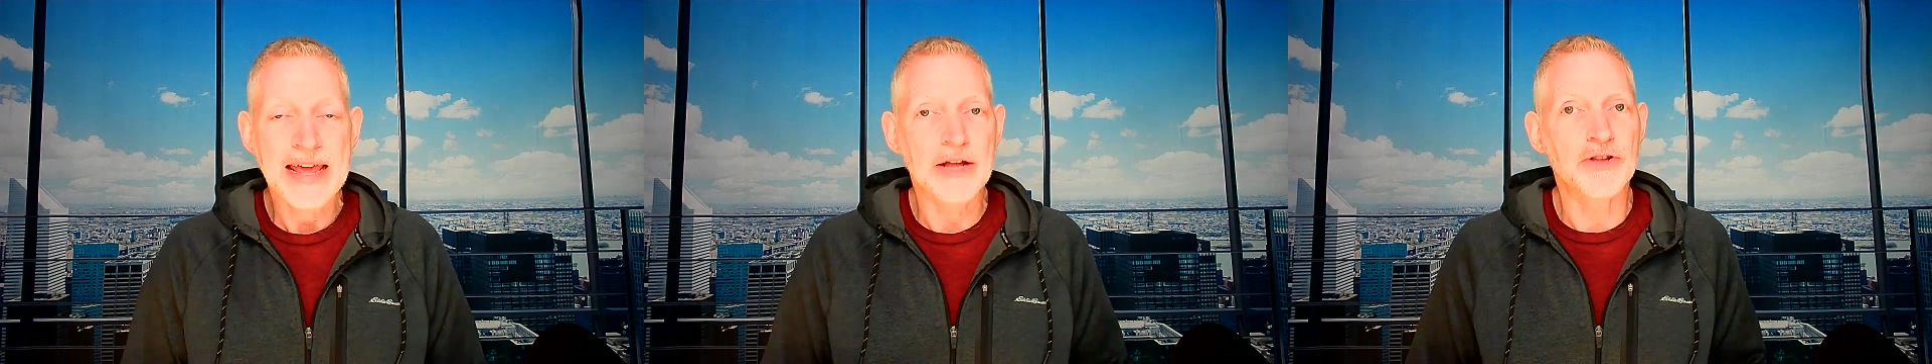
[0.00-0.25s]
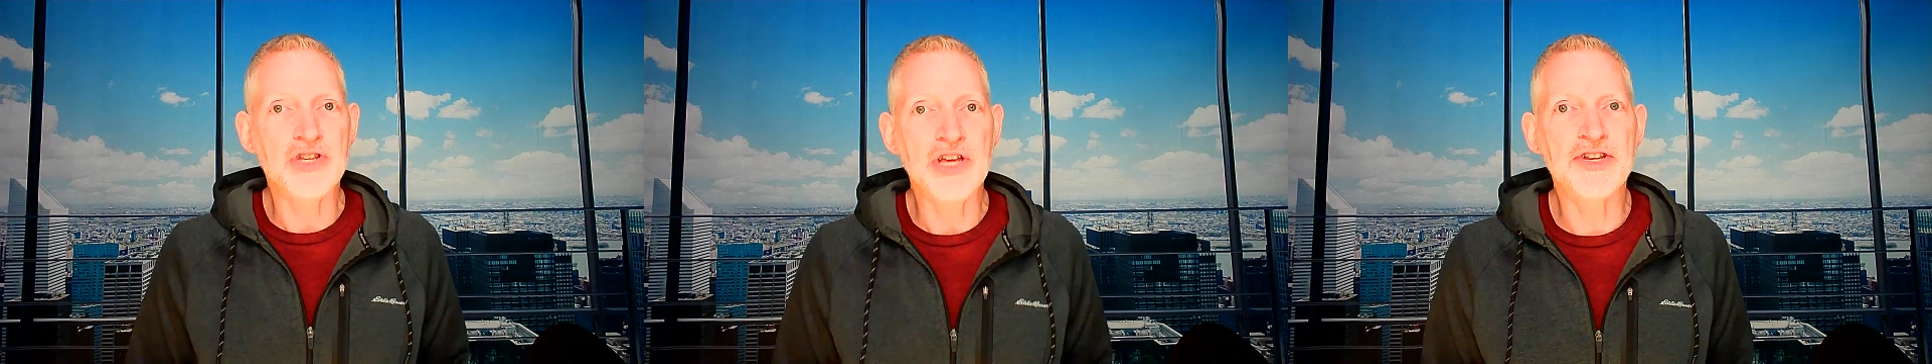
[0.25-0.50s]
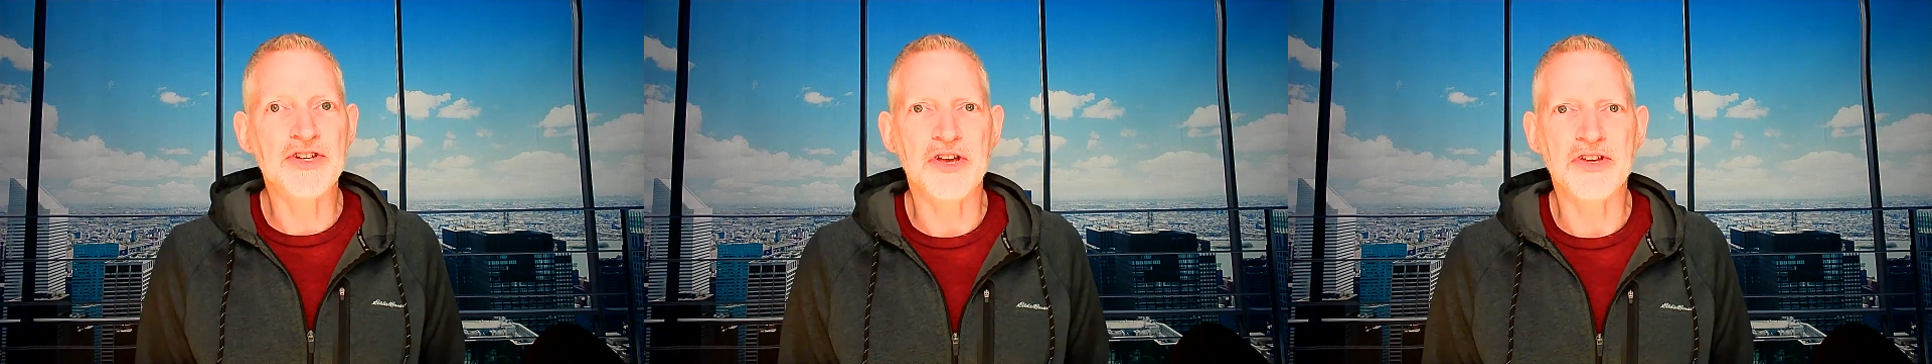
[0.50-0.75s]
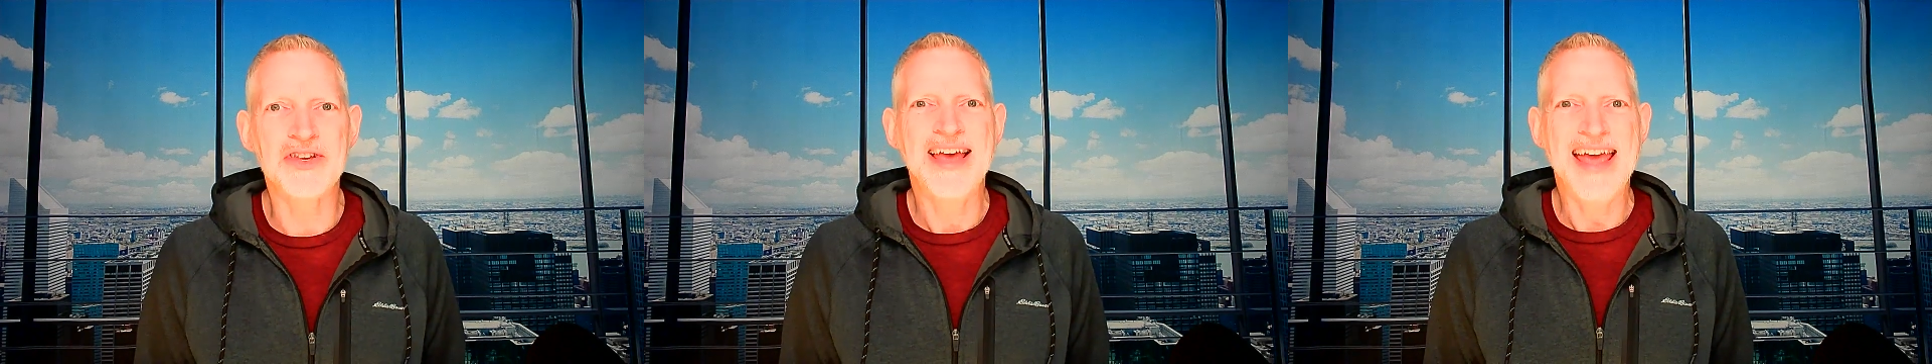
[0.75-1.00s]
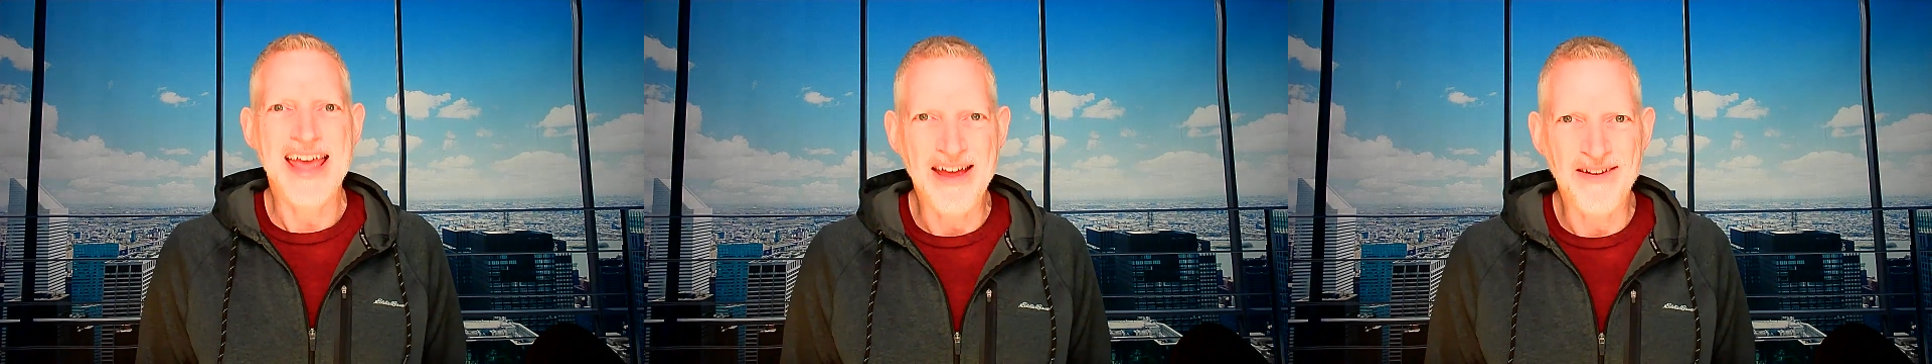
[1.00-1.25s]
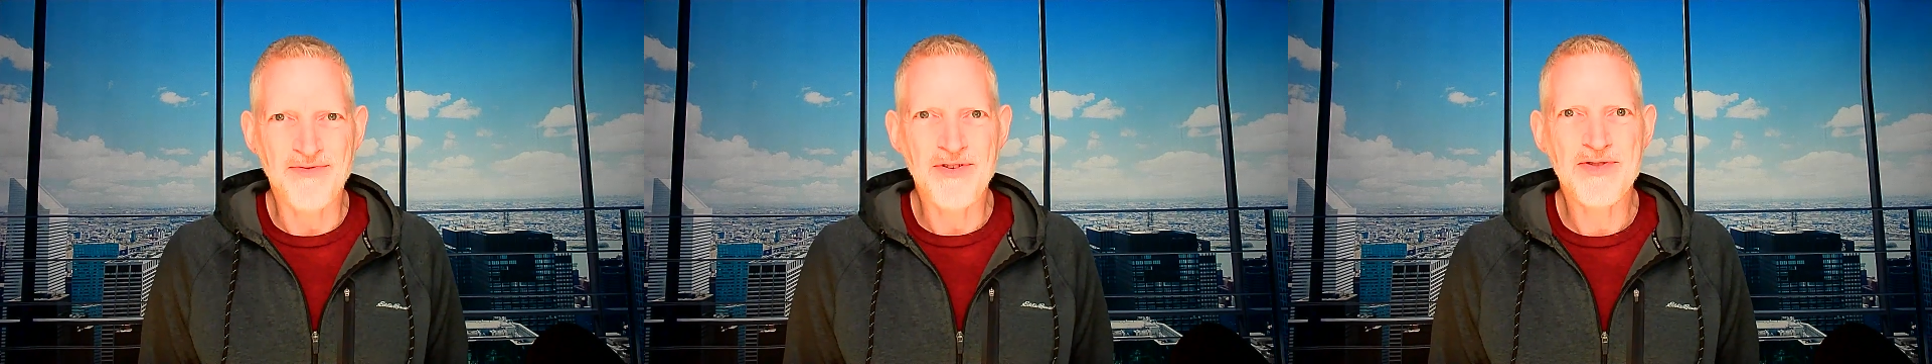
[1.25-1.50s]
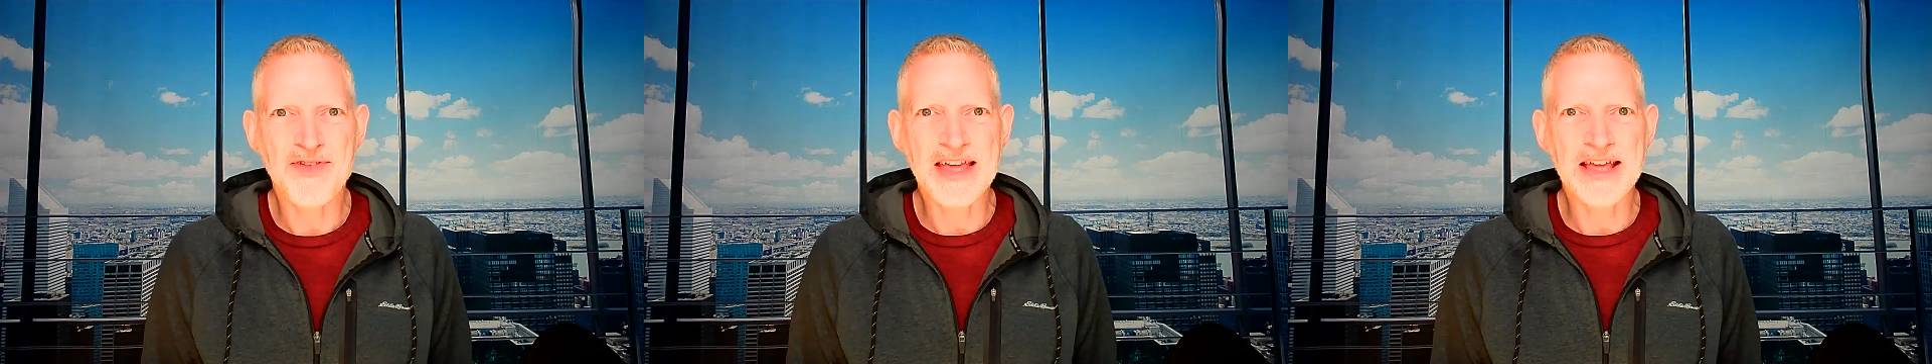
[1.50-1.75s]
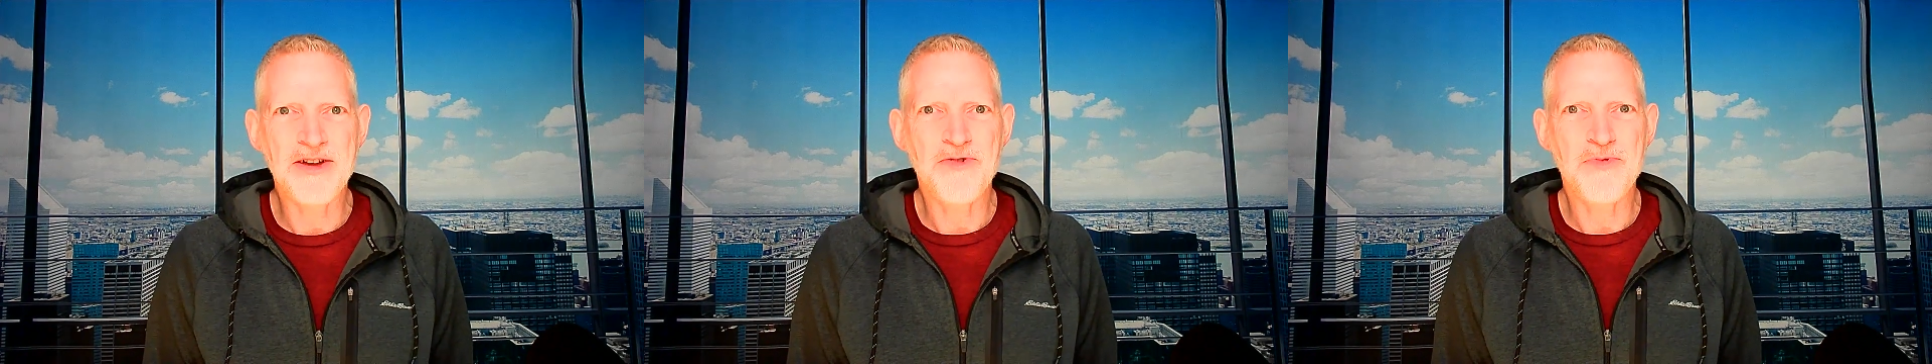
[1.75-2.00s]
He'll teach us
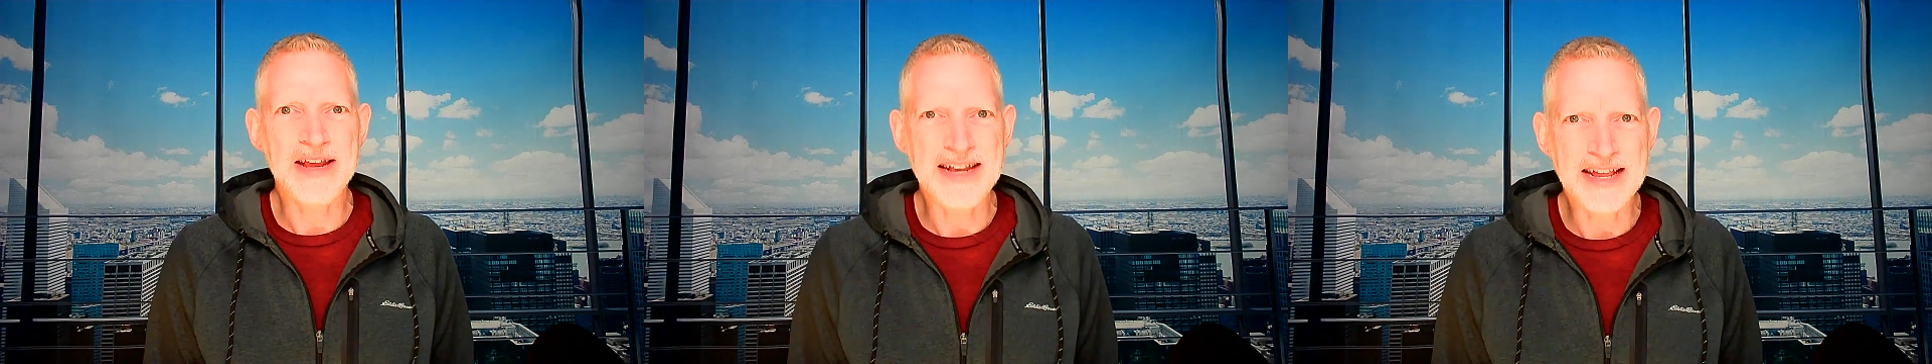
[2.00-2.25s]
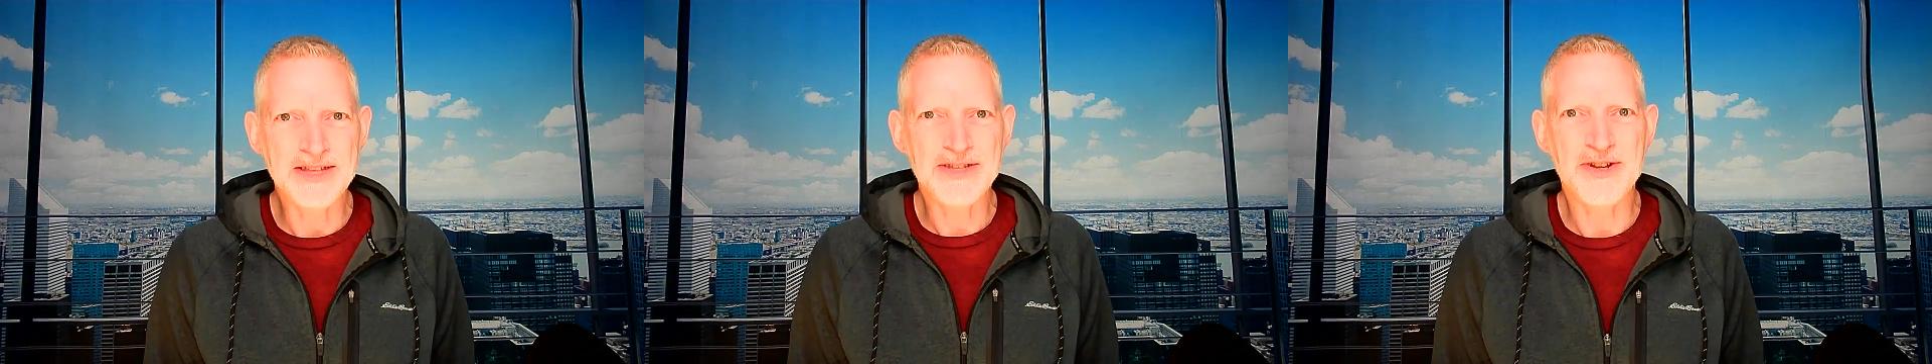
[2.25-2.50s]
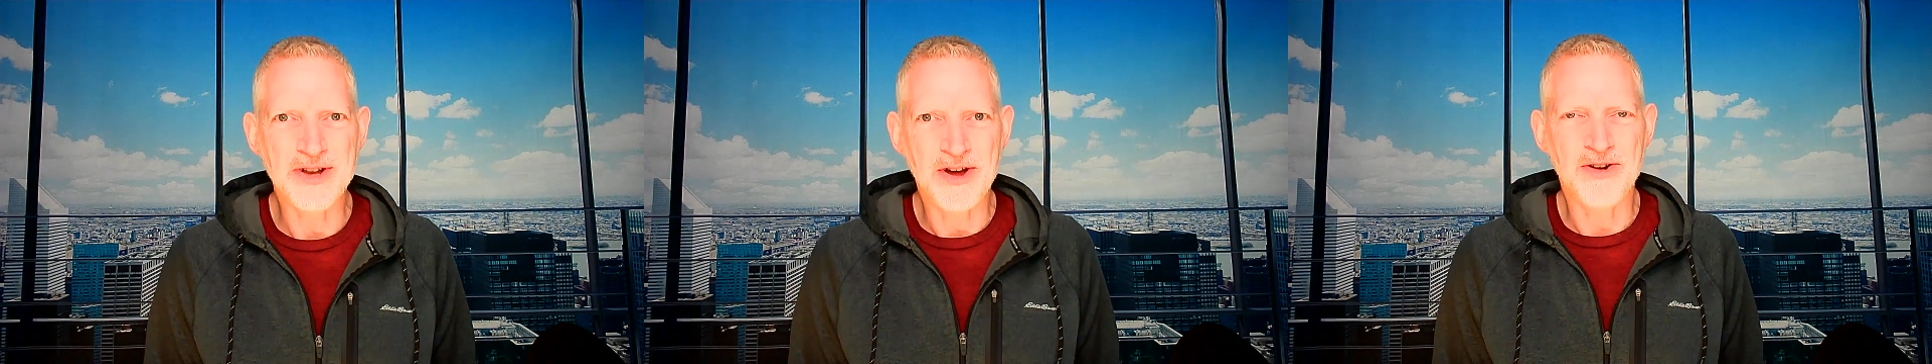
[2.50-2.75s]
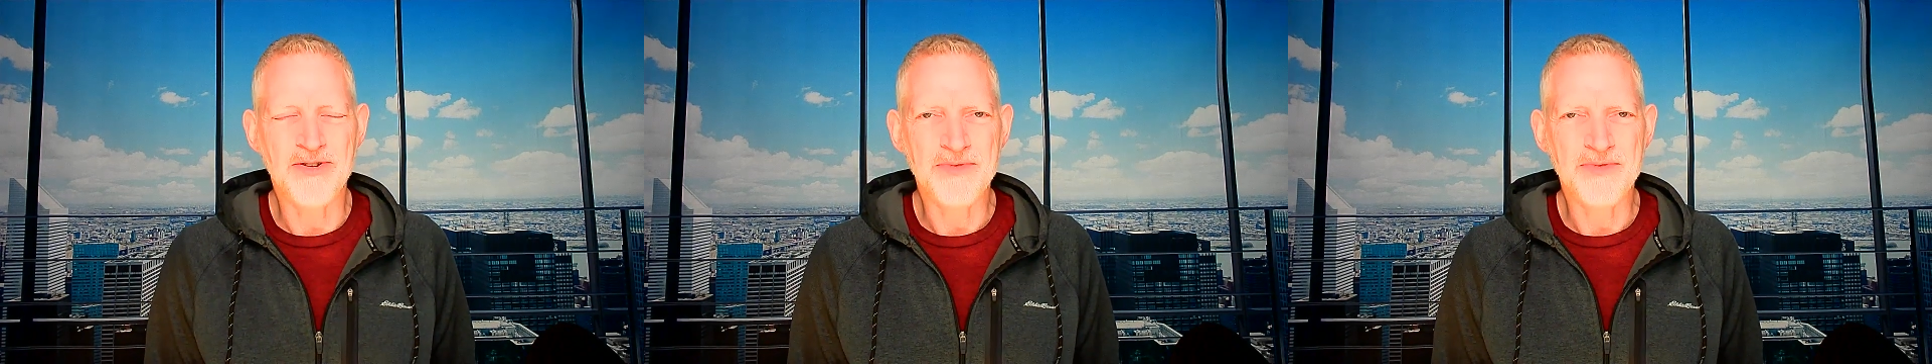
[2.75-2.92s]
everything we need to know